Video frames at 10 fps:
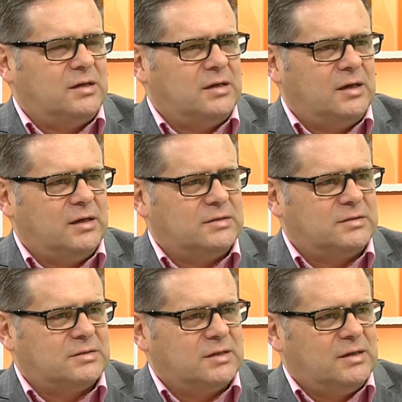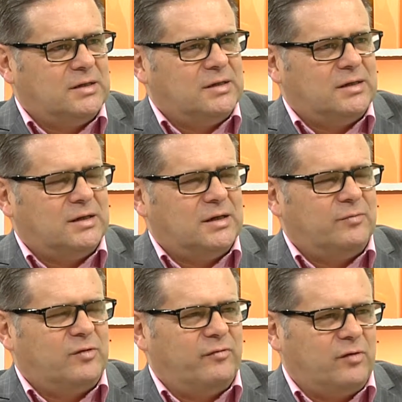he has
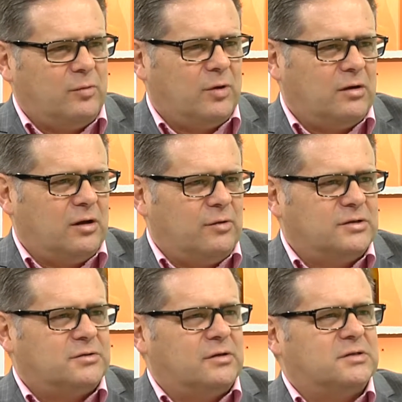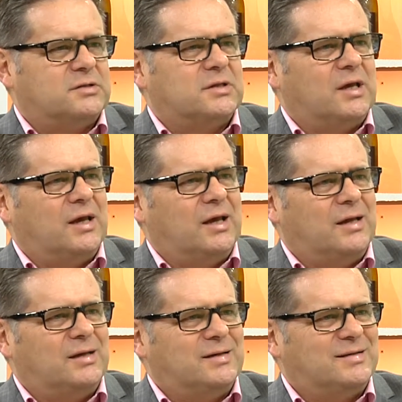some very well known restaurants,
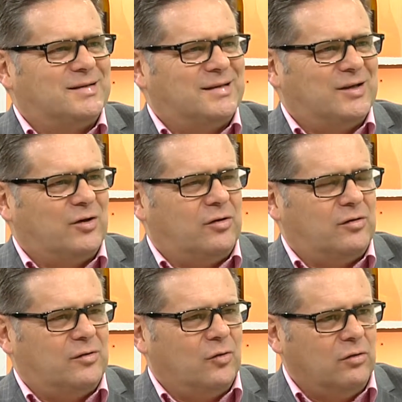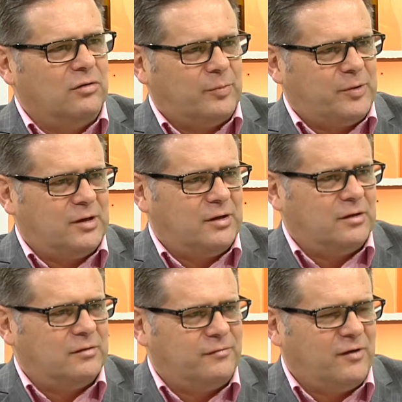and on all of
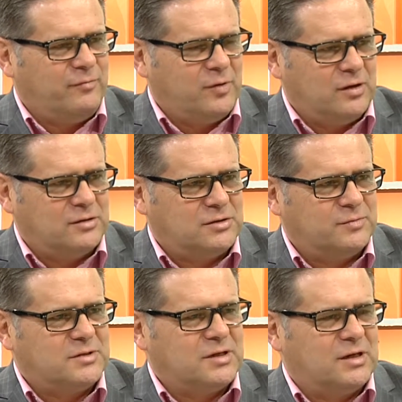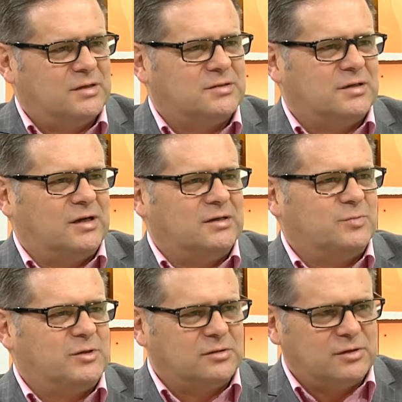the 5 P&O ships he has a
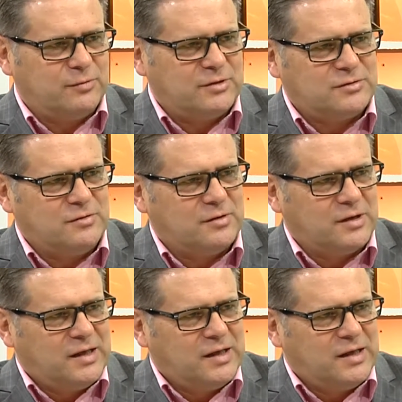specialty restaurant.